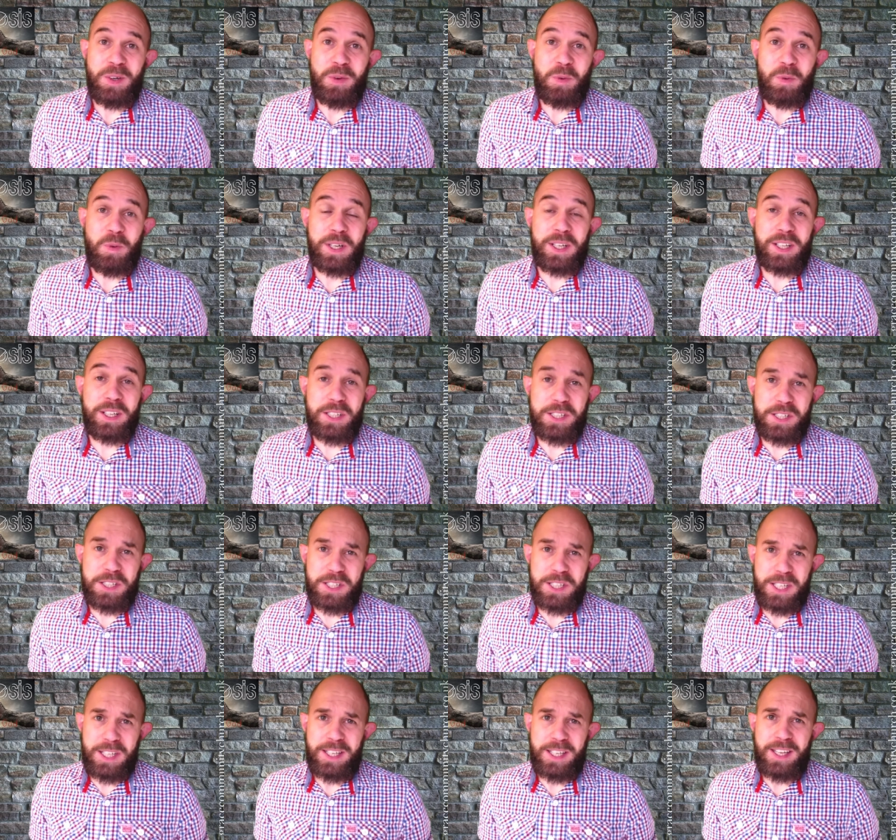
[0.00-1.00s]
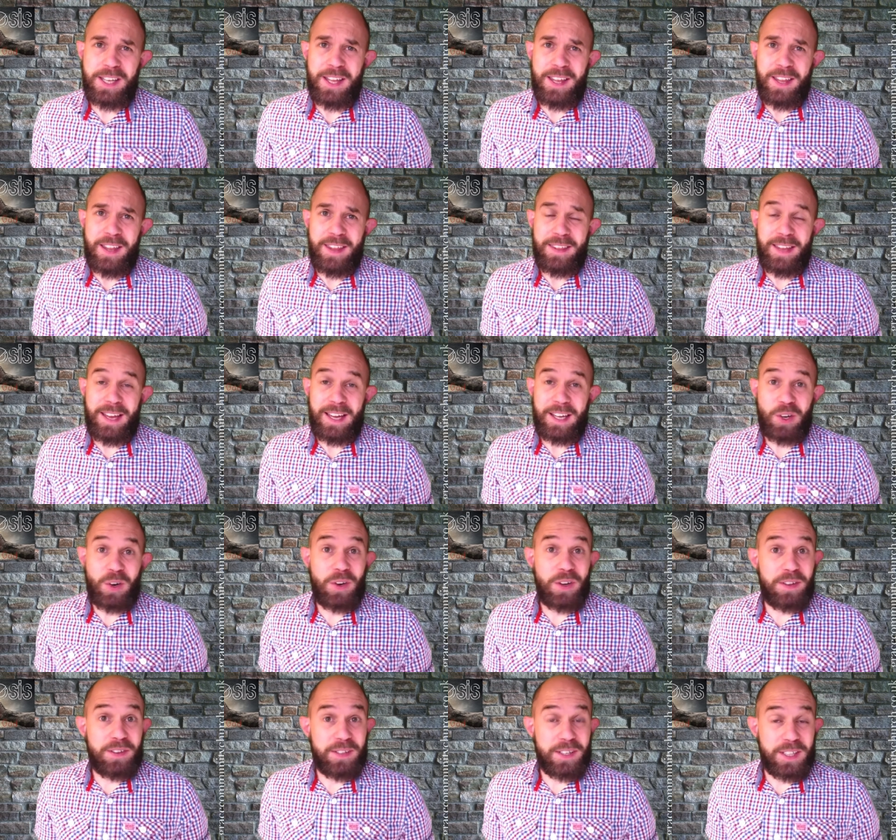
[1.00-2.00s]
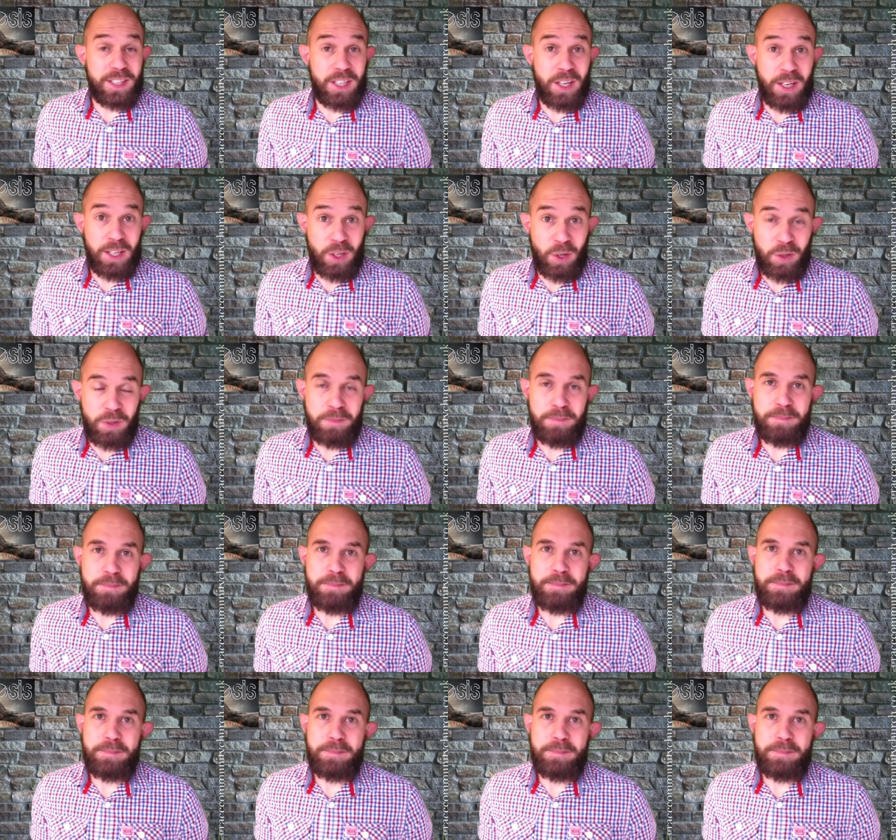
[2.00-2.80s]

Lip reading: we're going to see that kind of thing going on.